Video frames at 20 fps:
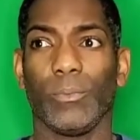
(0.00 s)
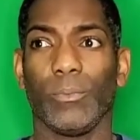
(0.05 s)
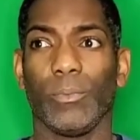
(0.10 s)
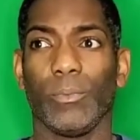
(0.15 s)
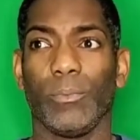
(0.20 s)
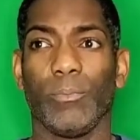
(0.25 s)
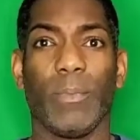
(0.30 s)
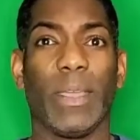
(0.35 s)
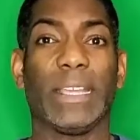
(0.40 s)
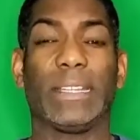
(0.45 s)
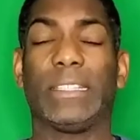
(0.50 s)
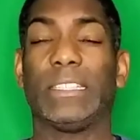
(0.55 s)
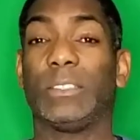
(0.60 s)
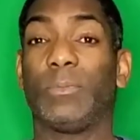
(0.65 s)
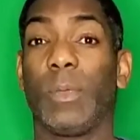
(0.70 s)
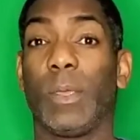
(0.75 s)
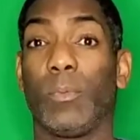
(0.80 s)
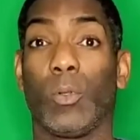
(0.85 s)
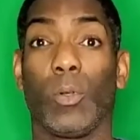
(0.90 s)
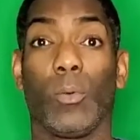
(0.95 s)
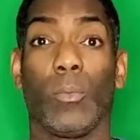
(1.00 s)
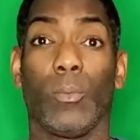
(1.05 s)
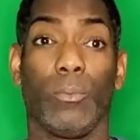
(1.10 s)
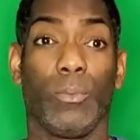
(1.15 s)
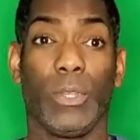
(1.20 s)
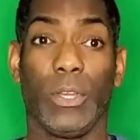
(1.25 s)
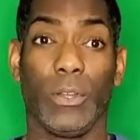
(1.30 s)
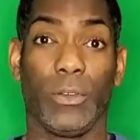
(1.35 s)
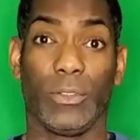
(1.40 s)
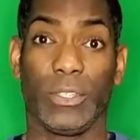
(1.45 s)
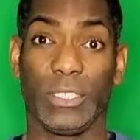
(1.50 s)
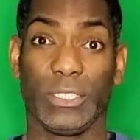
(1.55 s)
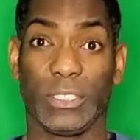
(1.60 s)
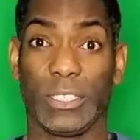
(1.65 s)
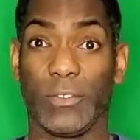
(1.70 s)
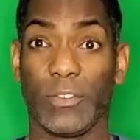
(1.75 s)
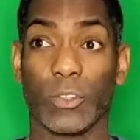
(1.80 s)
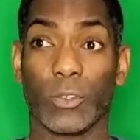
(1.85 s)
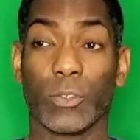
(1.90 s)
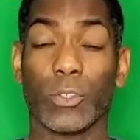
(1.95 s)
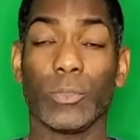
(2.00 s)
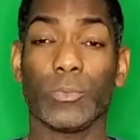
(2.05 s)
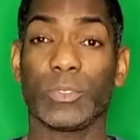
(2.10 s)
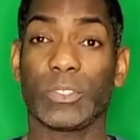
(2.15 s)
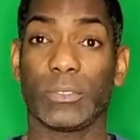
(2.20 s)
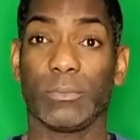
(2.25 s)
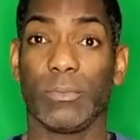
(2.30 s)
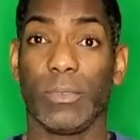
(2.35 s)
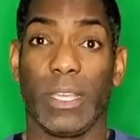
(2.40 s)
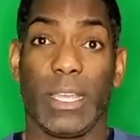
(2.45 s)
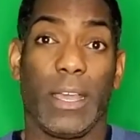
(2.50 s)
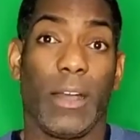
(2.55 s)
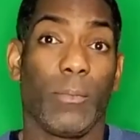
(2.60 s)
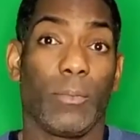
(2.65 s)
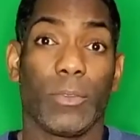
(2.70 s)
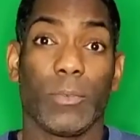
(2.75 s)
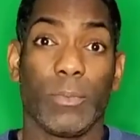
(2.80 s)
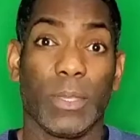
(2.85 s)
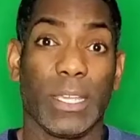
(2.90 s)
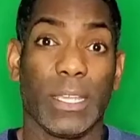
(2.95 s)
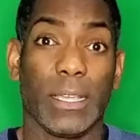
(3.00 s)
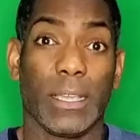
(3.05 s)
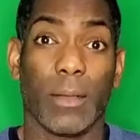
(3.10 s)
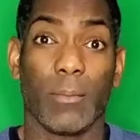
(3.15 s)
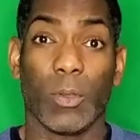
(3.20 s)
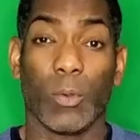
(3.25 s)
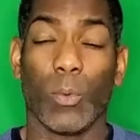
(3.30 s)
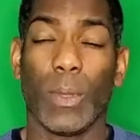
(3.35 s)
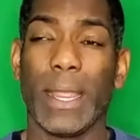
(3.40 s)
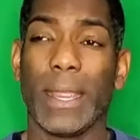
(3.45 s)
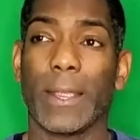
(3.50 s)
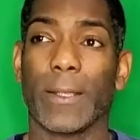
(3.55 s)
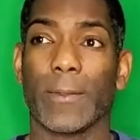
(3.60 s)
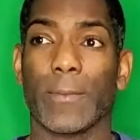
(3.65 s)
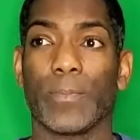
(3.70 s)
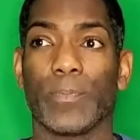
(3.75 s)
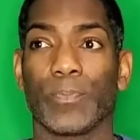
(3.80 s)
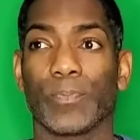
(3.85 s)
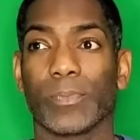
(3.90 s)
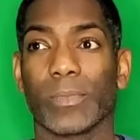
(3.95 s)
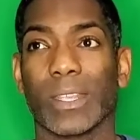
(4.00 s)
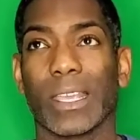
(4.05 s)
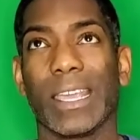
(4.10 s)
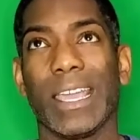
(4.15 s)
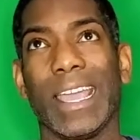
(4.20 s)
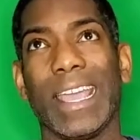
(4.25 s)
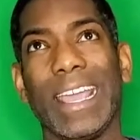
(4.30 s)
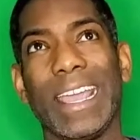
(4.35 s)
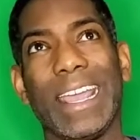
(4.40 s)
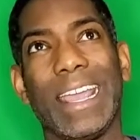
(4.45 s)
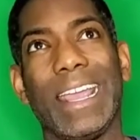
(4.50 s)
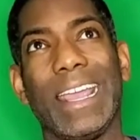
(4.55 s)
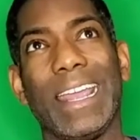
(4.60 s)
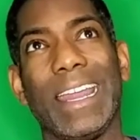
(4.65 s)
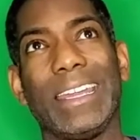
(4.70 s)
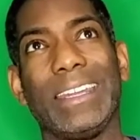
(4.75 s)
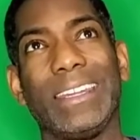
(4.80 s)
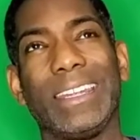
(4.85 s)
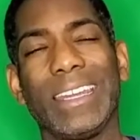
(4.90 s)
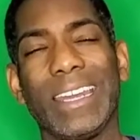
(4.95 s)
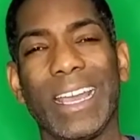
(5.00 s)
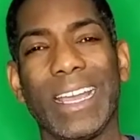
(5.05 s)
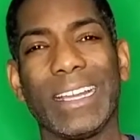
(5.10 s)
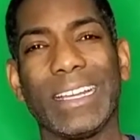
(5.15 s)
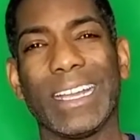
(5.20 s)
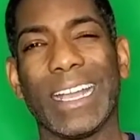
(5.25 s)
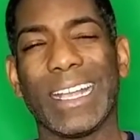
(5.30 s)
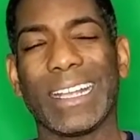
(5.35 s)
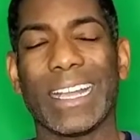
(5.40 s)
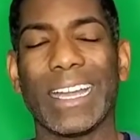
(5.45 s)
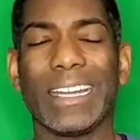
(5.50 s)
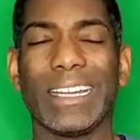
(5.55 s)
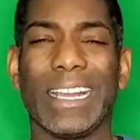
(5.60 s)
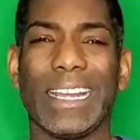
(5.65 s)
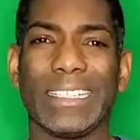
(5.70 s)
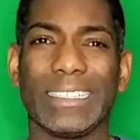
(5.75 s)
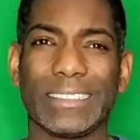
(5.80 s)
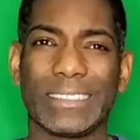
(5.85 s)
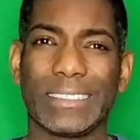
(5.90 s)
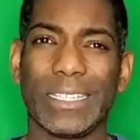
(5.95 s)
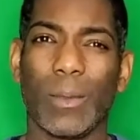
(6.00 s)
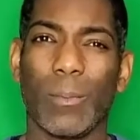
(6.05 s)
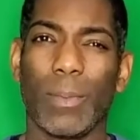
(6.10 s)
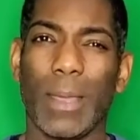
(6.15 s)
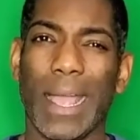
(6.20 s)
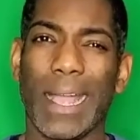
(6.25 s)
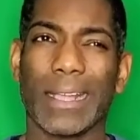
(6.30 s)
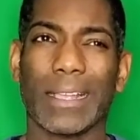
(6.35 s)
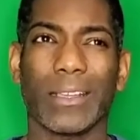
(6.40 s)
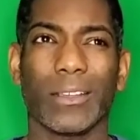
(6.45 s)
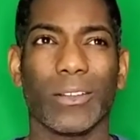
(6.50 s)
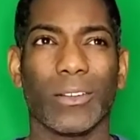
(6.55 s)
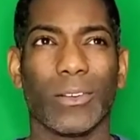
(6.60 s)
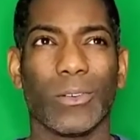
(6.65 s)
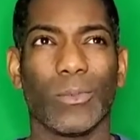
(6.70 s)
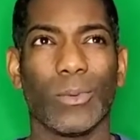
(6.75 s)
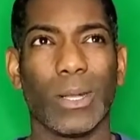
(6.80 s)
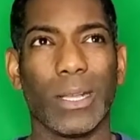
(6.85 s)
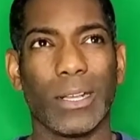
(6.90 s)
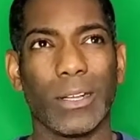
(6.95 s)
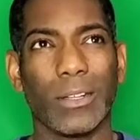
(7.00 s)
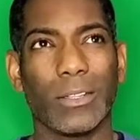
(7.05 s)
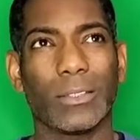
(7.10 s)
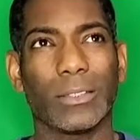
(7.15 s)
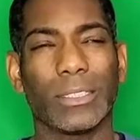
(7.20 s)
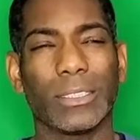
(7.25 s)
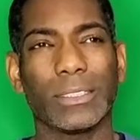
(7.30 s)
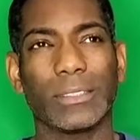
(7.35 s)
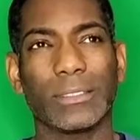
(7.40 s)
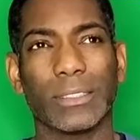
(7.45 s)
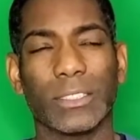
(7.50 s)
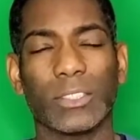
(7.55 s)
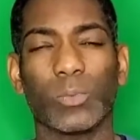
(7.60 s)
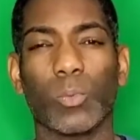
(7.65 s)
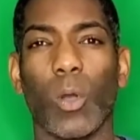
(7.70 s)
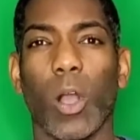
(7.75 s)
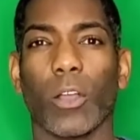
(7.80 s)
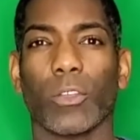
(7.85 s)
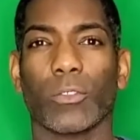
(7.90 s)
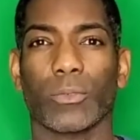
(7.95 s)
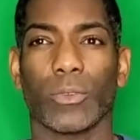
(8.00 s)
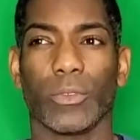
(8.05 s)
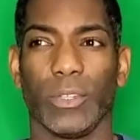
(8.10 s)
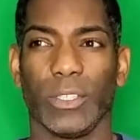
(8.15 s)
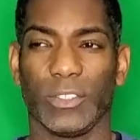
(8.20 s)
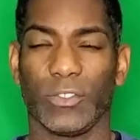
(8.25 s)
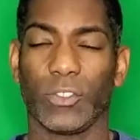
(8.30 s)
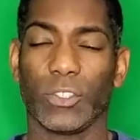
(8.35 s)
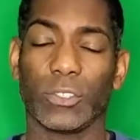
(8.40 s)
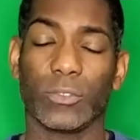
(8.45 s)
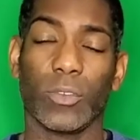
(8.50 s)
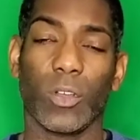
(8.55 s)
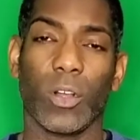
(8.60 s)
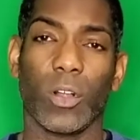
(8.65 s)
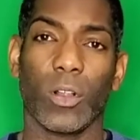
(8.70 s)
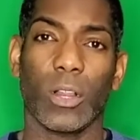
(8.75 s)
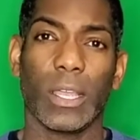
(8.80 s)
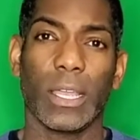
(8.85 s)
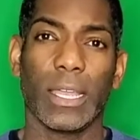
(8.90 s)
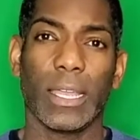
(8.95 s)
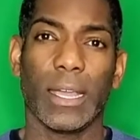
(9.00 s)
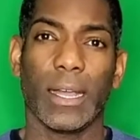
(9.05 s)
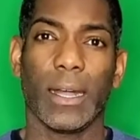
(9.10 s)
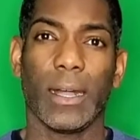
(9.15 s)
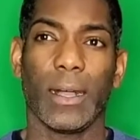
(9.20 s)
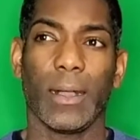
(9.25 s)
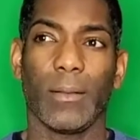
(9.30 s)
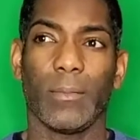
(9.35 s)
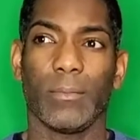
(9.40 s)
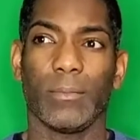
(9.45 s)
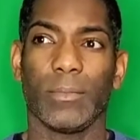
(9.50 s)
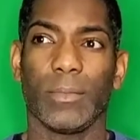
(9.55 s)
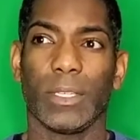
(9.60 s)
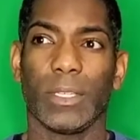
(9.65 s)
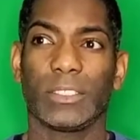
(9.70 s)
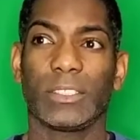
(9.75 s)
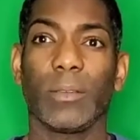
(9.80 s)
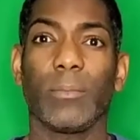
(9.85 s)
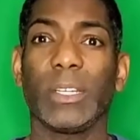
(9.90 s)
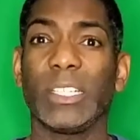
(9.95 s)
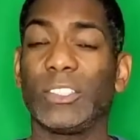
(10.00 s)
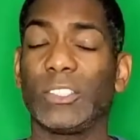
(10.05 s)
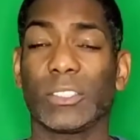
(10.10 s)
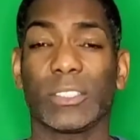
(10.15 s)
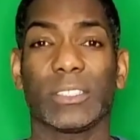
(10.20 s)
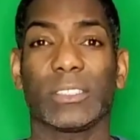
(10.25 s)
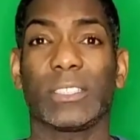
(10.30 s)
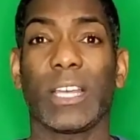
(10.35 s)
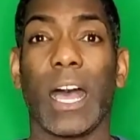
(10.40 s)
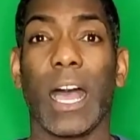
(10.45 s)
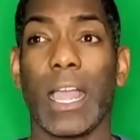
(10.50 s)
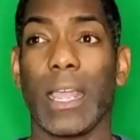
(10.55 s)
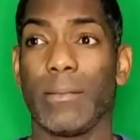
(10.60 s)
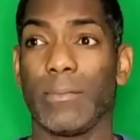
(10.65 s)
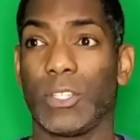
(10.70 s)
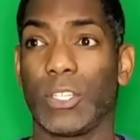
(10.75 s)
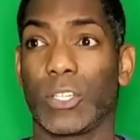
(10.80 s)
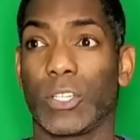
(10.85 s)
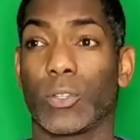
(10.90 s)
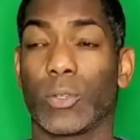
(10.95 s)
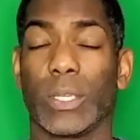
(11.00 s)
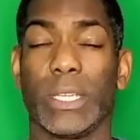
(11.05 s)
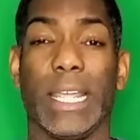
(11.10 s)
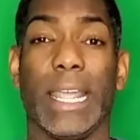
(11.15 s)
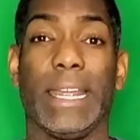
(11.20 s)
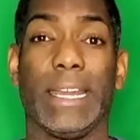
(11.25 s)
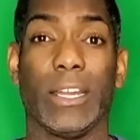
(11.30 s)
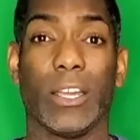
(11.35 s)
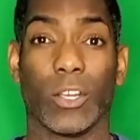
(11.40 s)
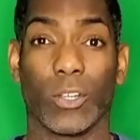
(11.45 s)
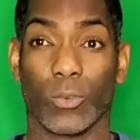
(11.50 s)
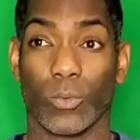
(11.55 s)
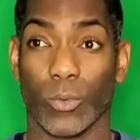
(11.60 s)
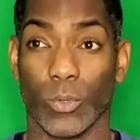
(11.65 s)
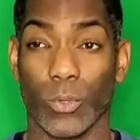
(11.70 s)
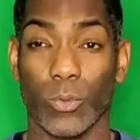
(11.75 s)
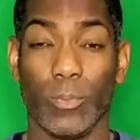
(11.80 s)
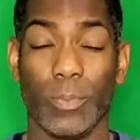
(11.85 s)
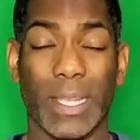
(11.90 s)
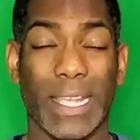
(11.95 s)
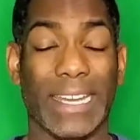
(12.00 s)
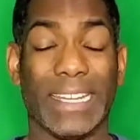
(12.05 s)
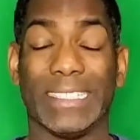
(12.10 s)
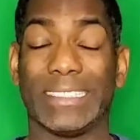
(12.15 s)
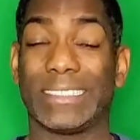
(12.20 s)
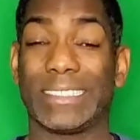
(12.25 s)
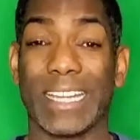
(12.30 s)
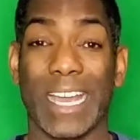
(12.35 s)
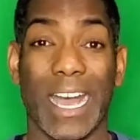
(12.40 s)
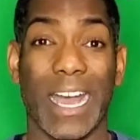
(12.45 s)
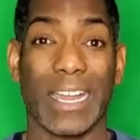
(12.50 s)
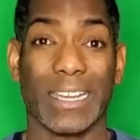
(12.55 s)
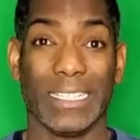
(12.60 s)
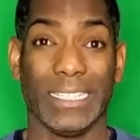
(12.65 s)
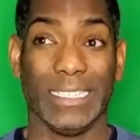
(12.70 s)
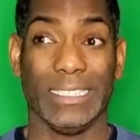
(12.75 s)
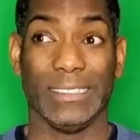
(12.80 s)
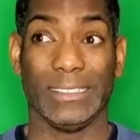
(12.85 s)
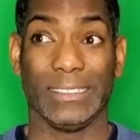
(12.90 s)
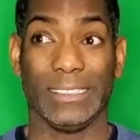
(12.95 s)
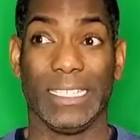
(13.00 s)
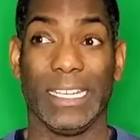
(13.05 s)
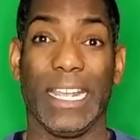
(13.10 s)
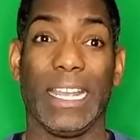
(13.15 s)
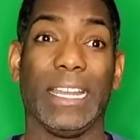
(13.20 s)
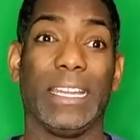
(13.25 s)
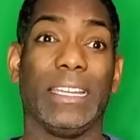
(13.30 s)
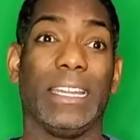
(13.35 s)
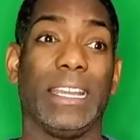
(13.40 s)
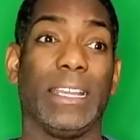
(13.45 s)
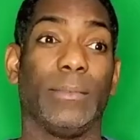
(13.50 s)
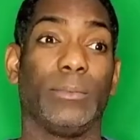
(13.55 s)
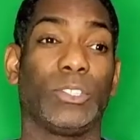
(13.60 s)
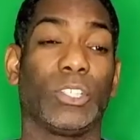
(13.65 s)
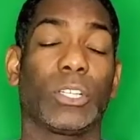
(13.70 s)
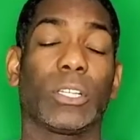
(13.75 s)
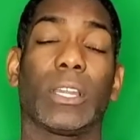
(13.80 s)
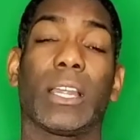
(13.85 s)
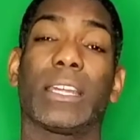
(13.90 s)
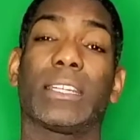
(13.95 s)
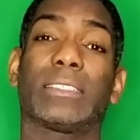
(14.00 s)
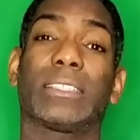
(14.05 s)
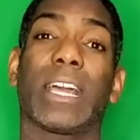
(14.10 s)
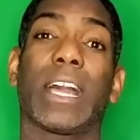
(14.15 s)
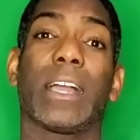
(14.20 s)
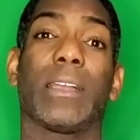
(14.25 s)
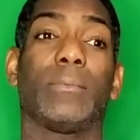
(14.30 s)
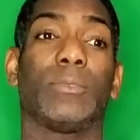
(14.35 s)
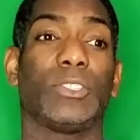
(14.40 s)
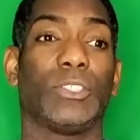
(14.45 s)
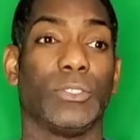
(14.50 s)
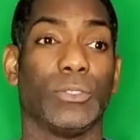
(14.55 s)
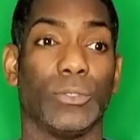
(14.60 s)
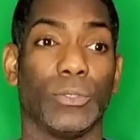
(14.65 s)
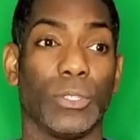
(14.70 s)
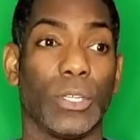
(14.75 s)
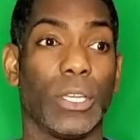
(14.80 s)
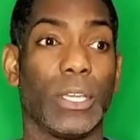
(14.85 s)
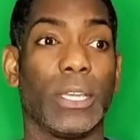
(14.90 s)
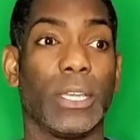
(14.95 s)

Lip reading: make these people, these different groups, help them become aware? And then I kind of had to step back and go, well, let's walk through this. First of all, somebody took the time to create a group, and it's not easy. And they took a lot of time to,